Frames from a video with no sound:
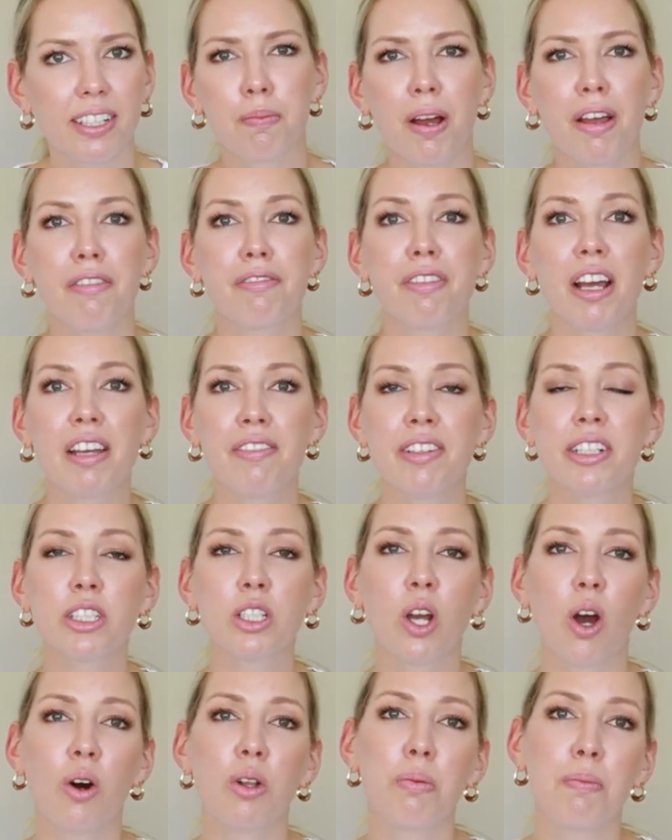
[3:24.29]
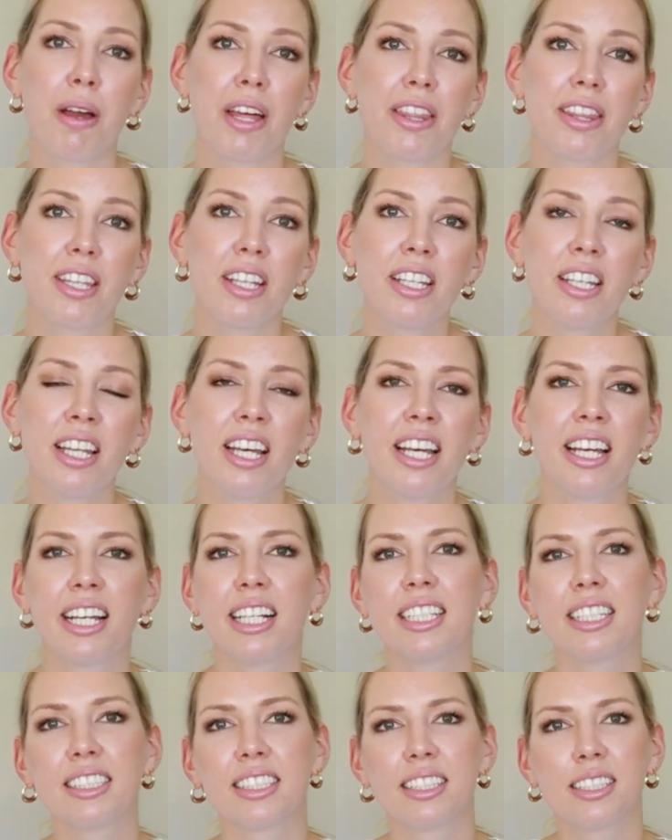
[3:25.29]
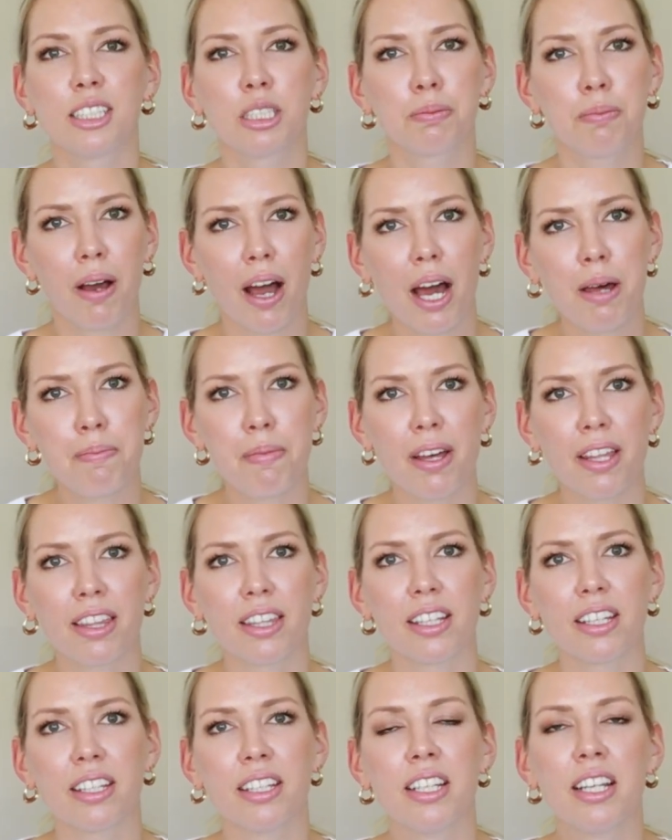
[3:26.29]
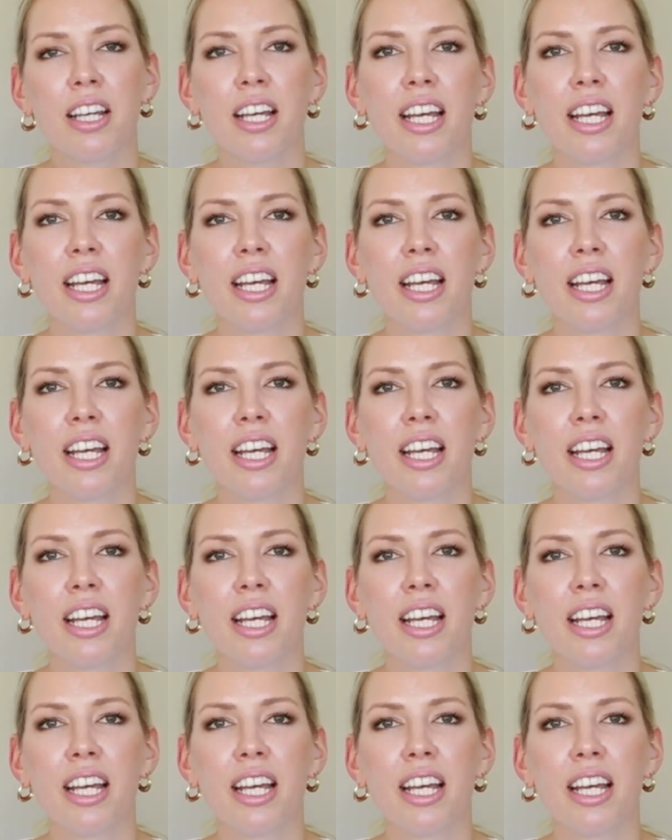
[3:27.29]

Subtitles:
My favorite goal method is the S.M.A.R.T method.